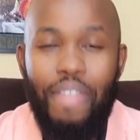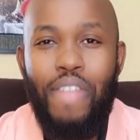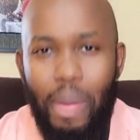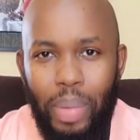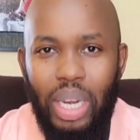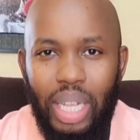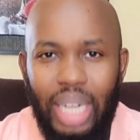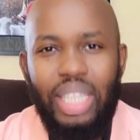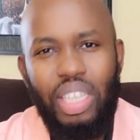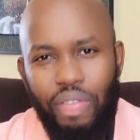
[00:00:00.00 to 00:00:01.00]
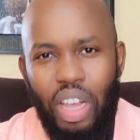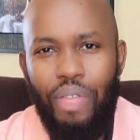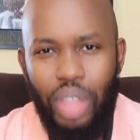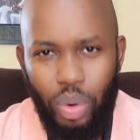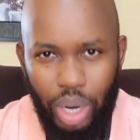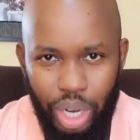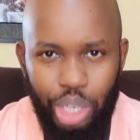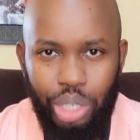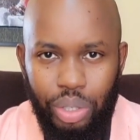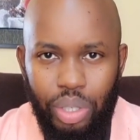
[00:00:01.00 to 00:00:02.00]
A family can survive without a
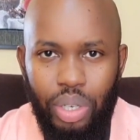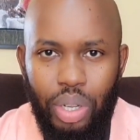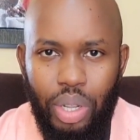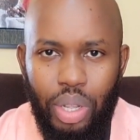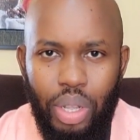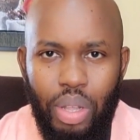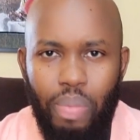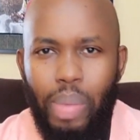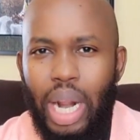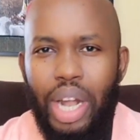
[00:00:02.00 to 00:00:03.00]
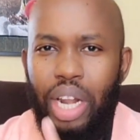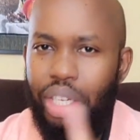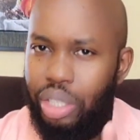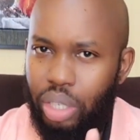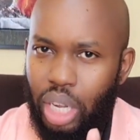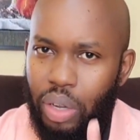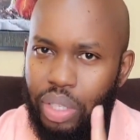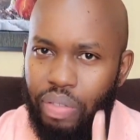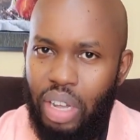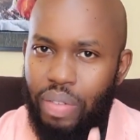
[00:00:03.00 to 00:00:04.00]
nation, but a nation
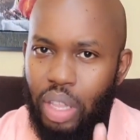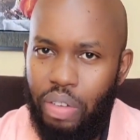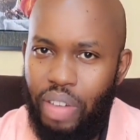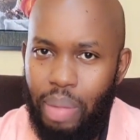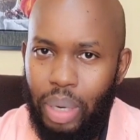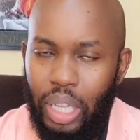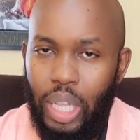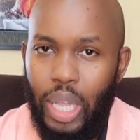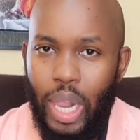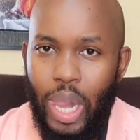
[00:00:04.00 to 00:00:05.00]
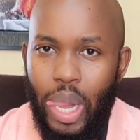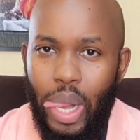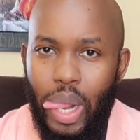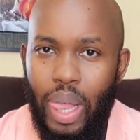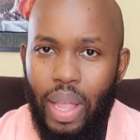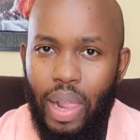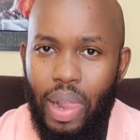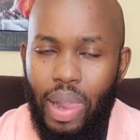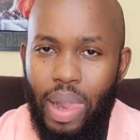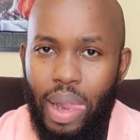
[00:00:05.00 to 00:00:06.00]
cannot survive without family.
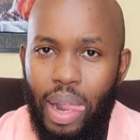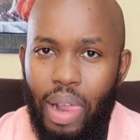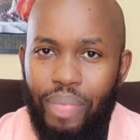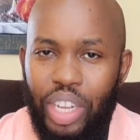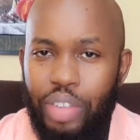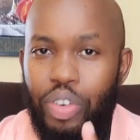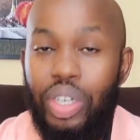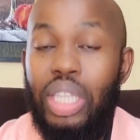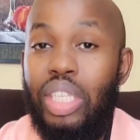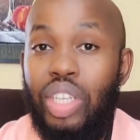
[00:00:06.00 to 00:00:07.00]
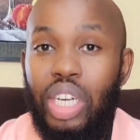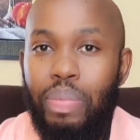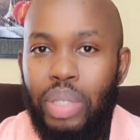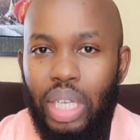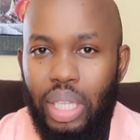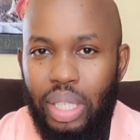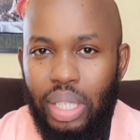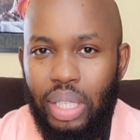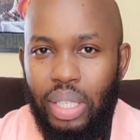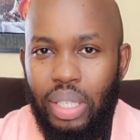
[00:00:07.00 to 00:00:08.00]
And if you read the
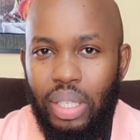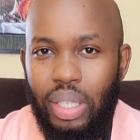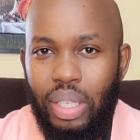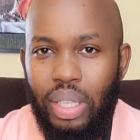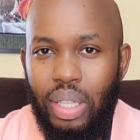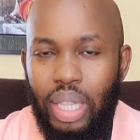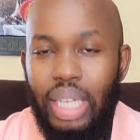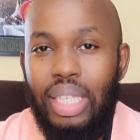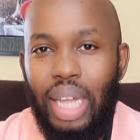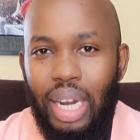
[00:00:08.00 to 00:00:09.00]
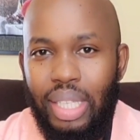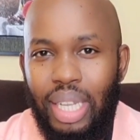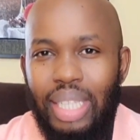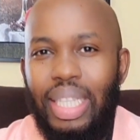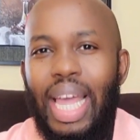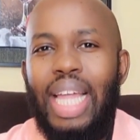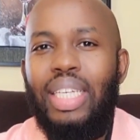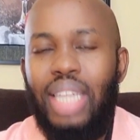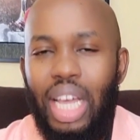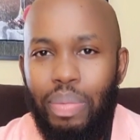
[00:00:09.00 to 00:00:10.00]
scriptures, they tell us that in the
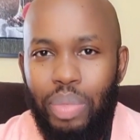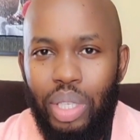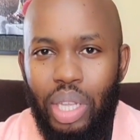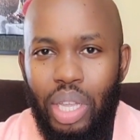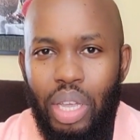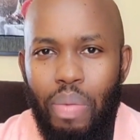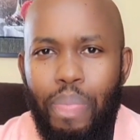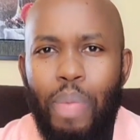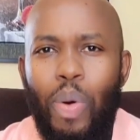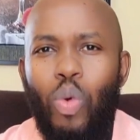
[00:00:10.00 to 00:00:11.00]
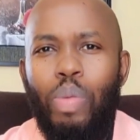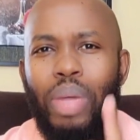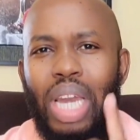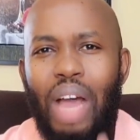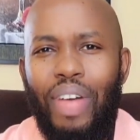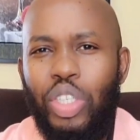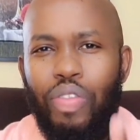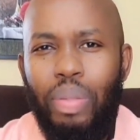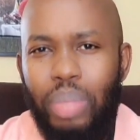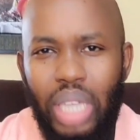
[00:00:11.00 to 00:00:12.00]
end times, people will be lovers
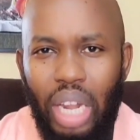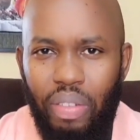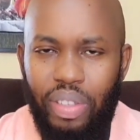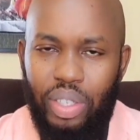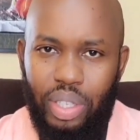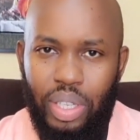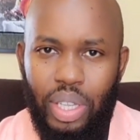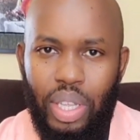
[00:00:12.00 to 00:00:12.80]
of themselves.